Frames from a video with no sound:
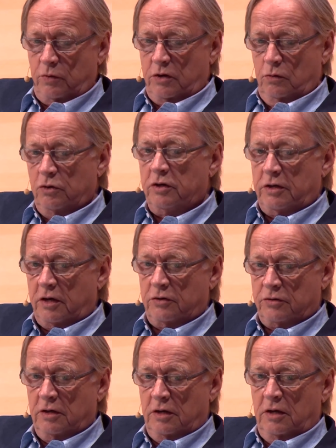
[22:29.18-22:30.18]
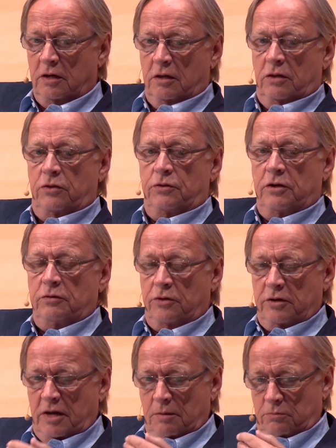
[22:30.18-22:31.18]
way you look at it, the,
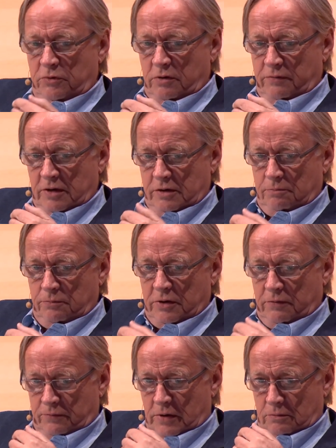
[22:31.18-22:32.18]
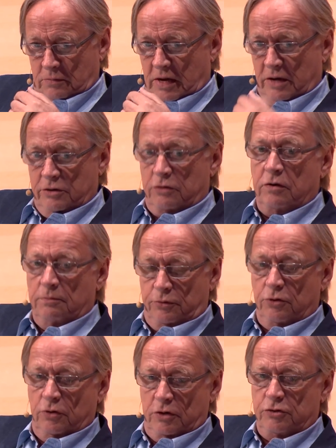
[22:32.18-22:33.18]
the number of, of
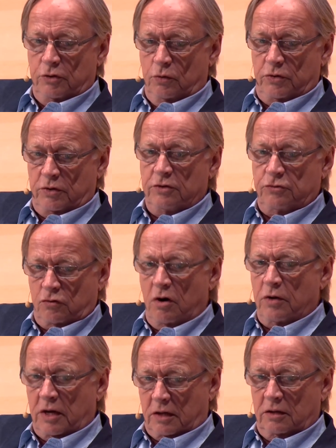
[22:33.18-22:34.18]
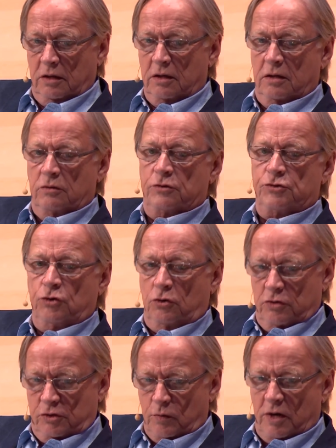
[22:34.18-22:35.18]
underemployed youth is growing. Yeah. The
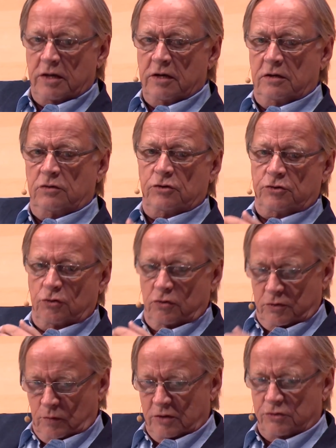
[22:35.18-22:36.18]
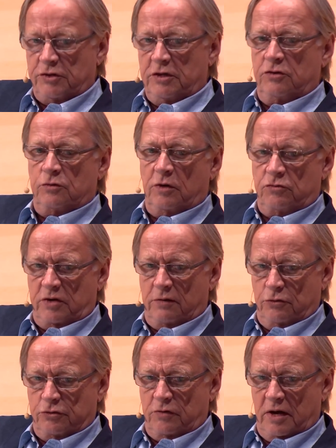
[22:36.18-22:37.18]
stories one hears, the stories one sees as one
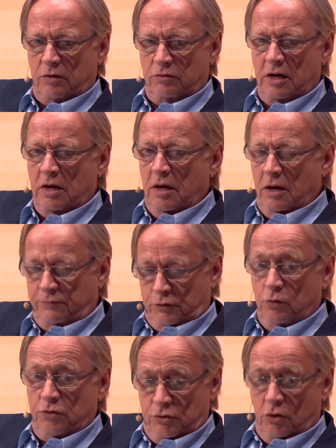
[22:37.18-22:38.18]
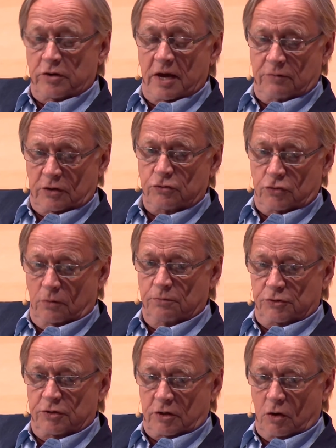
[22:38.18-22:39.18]
travels around of youth not having
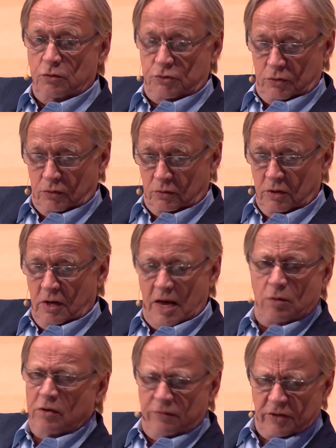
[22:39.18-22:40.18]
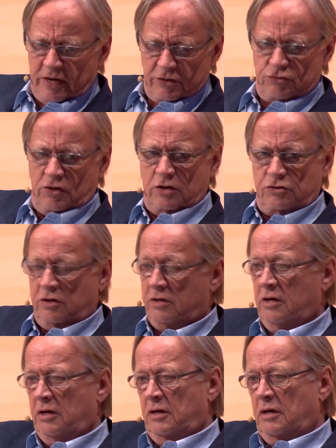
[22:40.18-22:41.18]
jobs to go to, however they're structured.
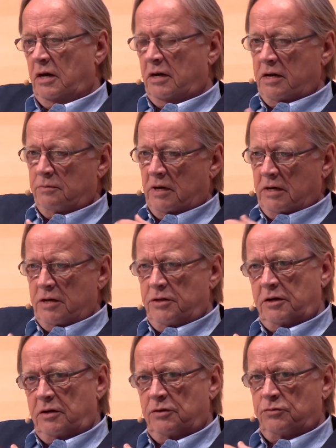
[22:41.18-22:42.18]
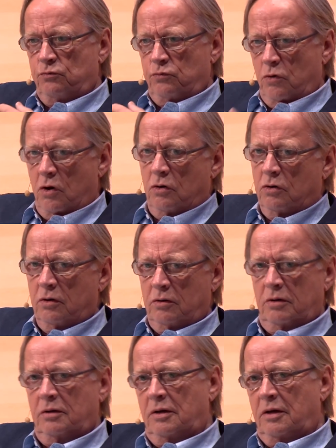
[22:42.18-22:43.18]
And I, and I think it's wrong